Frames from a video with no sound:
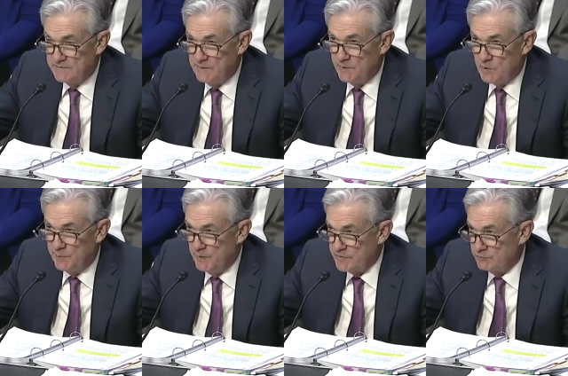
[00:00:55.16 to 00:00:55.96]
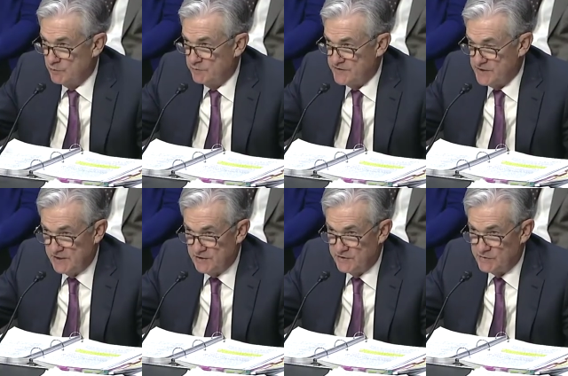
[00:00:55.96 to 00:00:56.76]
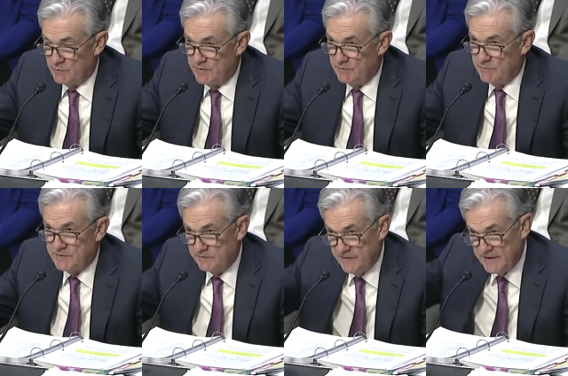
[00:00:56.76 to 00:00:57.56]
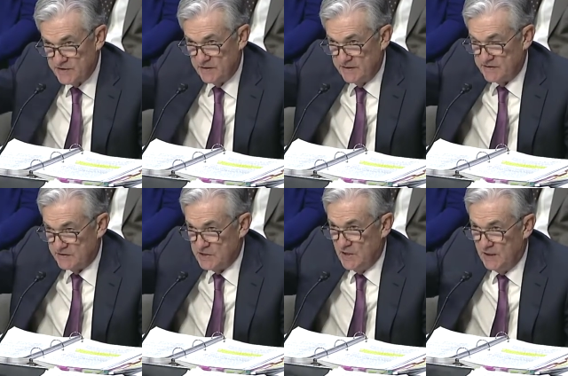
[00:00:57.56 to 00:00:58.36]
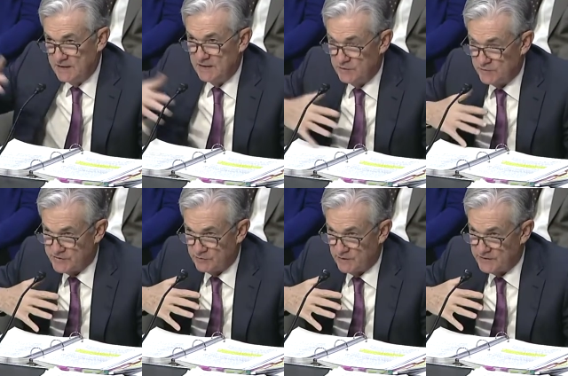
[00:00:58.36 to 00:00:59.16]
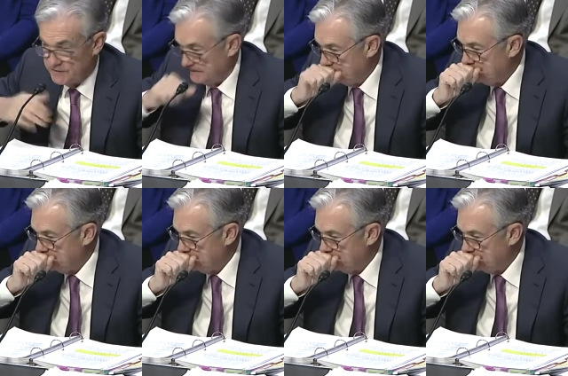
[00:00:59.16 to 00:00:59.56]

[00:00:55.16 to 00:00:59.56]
typical post-war recessions, where the, what the Fed has done is it's cut interest rates,